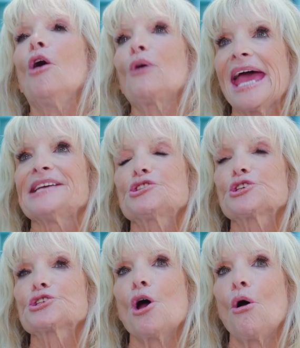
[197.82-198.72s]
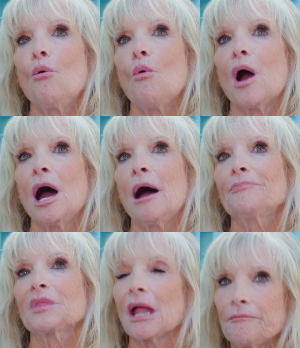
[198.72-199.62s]
Okay, so,
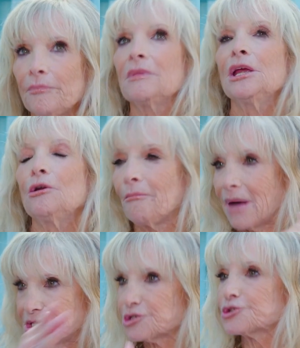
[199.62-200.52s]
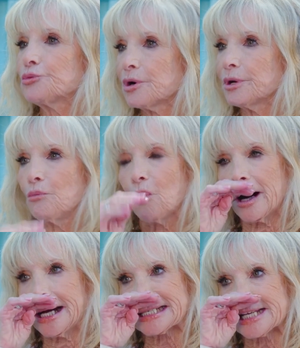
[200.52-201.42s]
my story
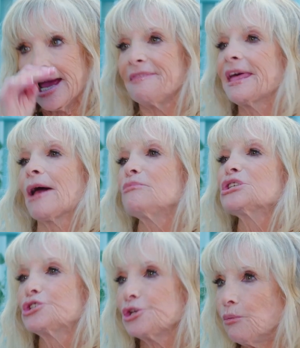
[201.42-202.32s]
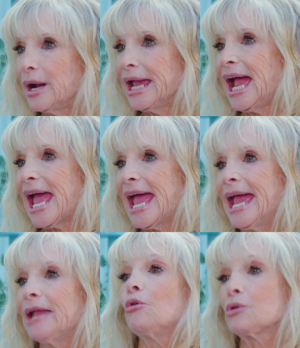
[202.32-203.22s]
was that I was doing
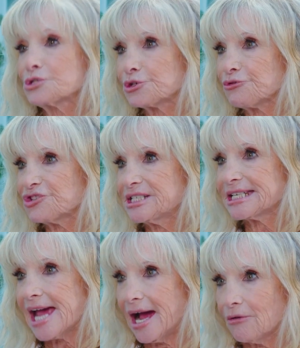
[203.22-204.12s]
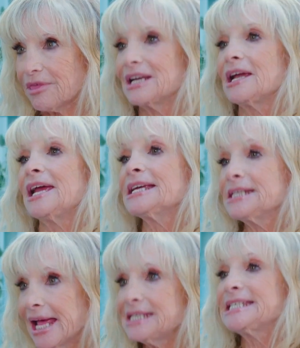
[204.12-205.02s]
a neurosurgeon's house in
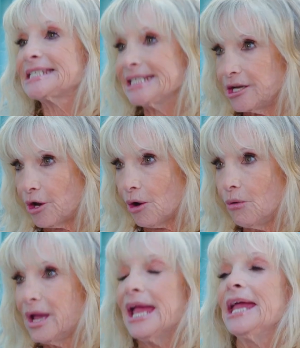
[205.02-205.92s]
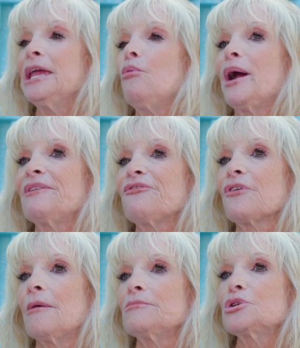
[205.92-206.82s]
Encino. He went
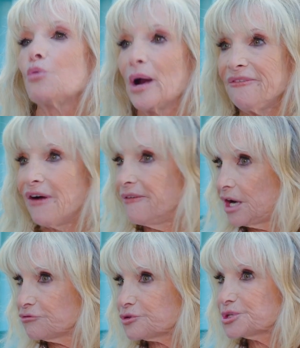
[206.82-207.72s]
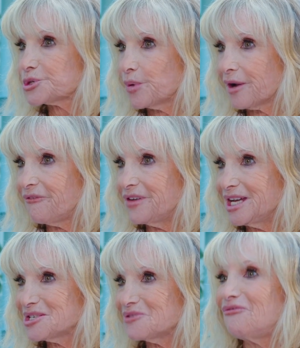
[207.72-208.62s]
from 2,500 square
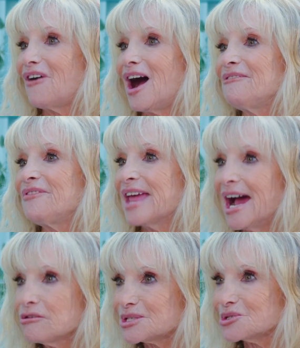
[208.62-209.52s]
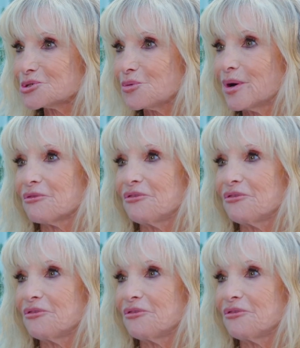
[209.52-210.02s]
feet to 5,000 square